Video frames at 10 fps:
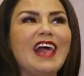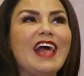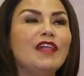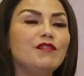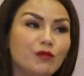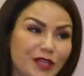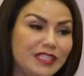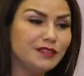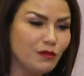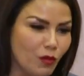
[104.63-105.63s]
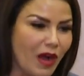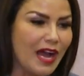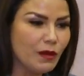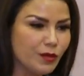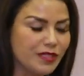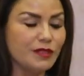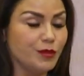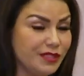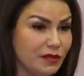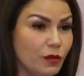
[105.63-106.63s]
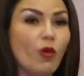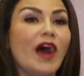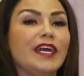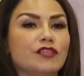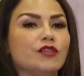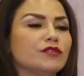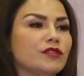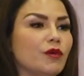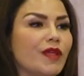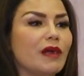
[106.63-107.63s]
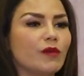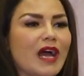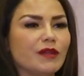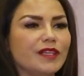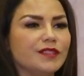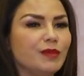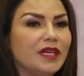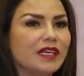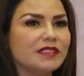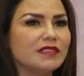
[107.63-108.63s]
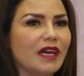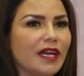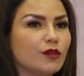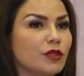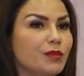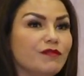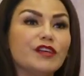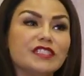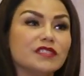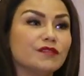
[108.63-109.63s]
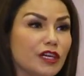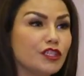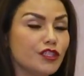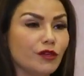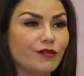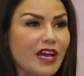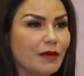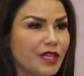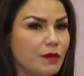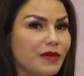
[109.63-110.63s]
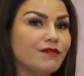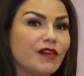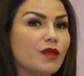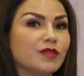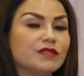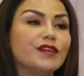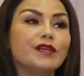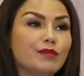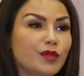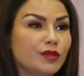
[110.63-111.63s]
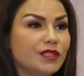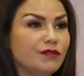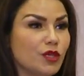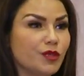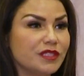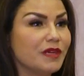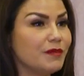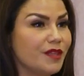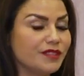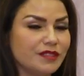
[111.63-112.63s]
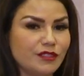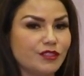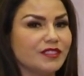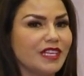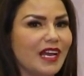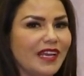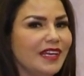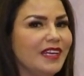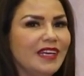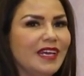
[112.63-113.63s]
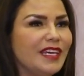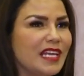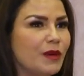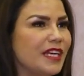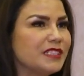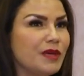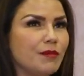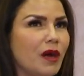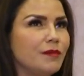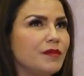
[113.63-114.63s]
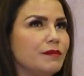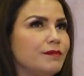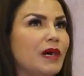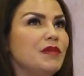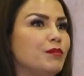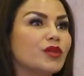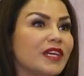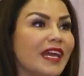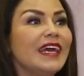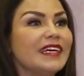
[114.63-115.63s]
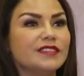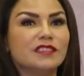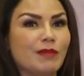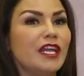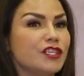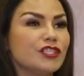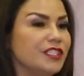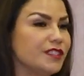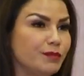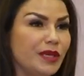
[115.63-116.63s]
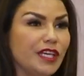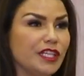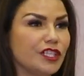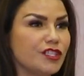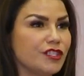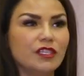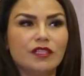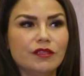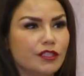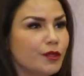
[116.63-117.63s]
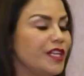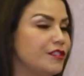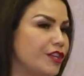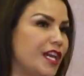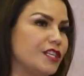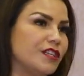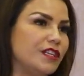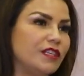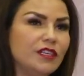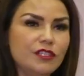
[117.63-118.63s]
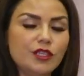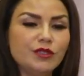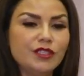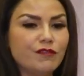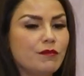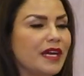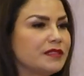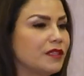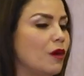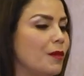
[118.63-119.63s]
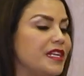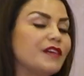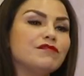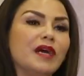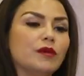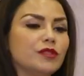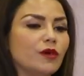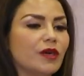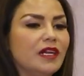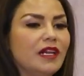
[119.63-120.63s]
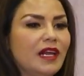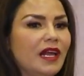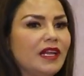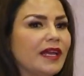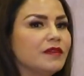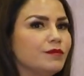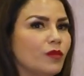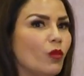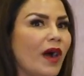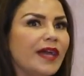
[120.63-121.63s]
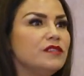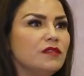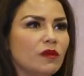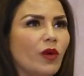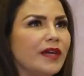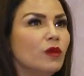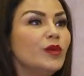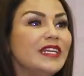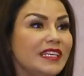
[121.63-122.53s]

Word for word: and the reason why the reason why I chose to go that route is because I grew up in a very dysfunctional family. My father was very abusive towards my mother's sisters and I. And I would ask my mom, "Mami, por qué?" In Spanish, she didn't speak English. They're a great education. She was here from Mexico. My dad's from Ecuador like why why don't we